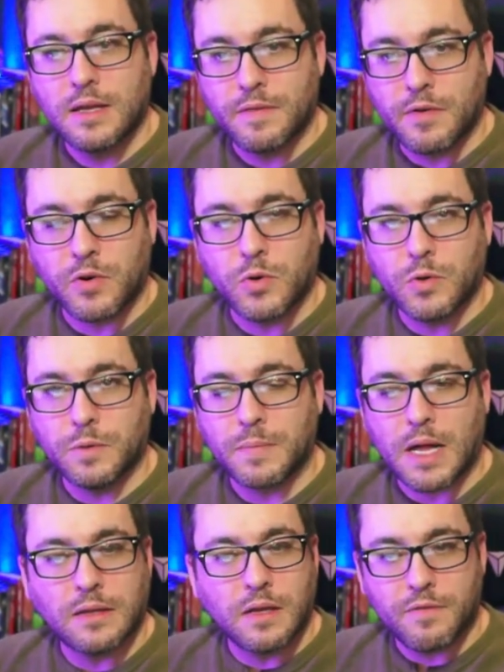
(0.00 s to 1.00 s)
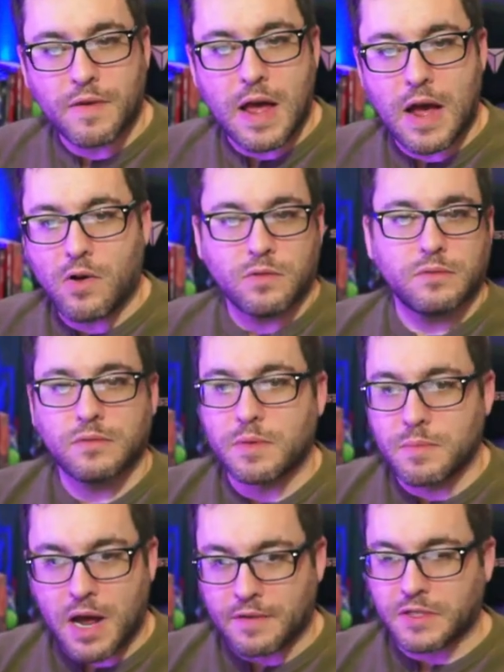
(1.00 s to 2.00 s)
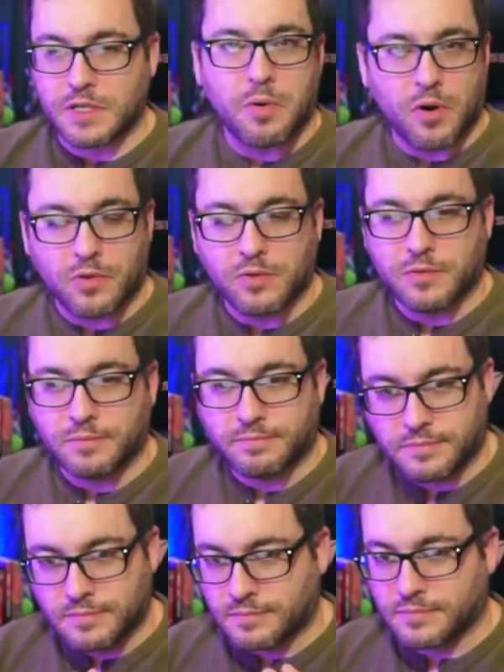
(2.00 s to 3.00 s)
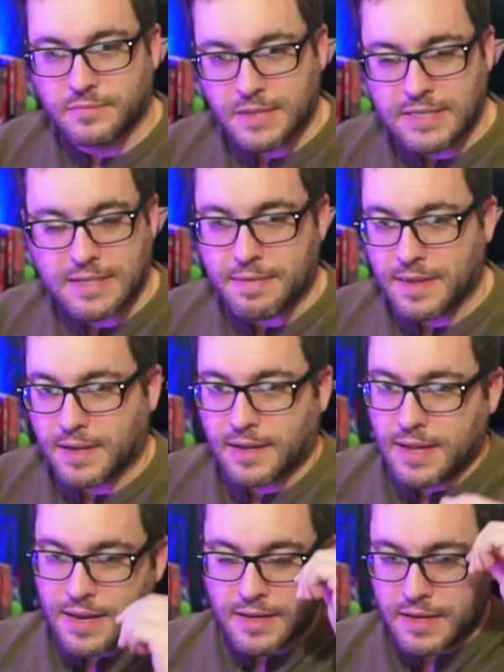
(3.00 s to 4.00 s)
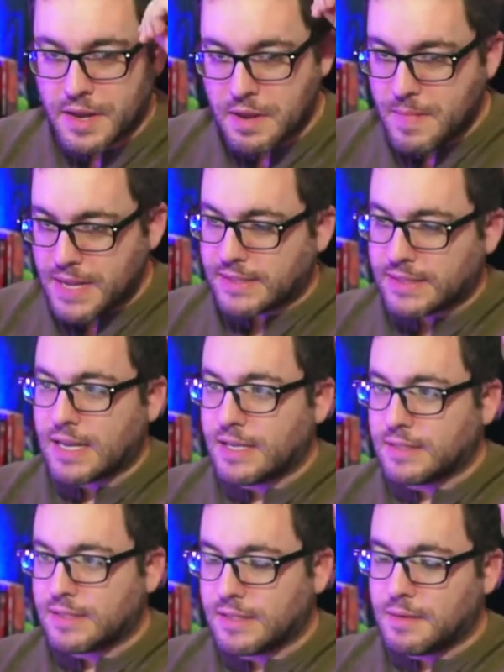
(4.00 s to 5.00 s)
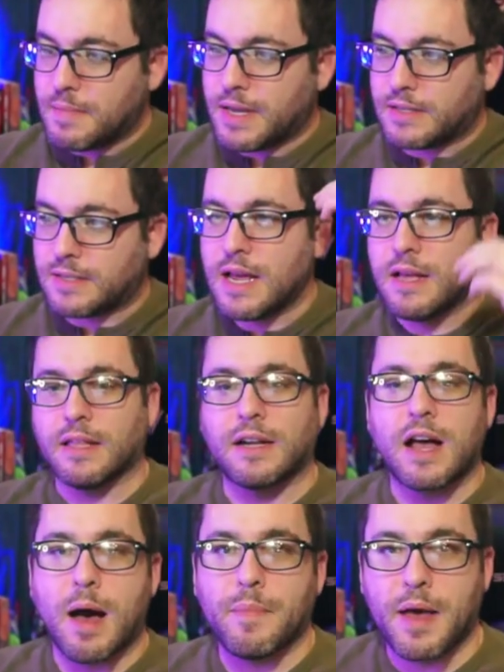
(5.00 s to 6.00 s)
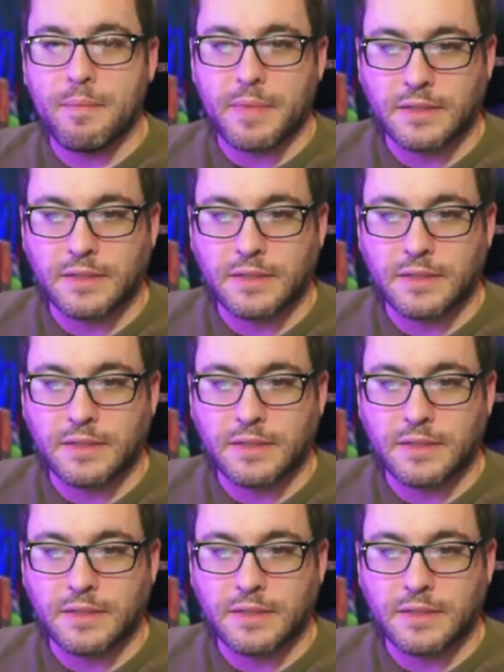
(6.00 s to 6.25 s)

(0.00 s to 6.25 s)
Very cool. I love how the Minovsky particle is a thing. It, it, it makes sense and it makes the combat make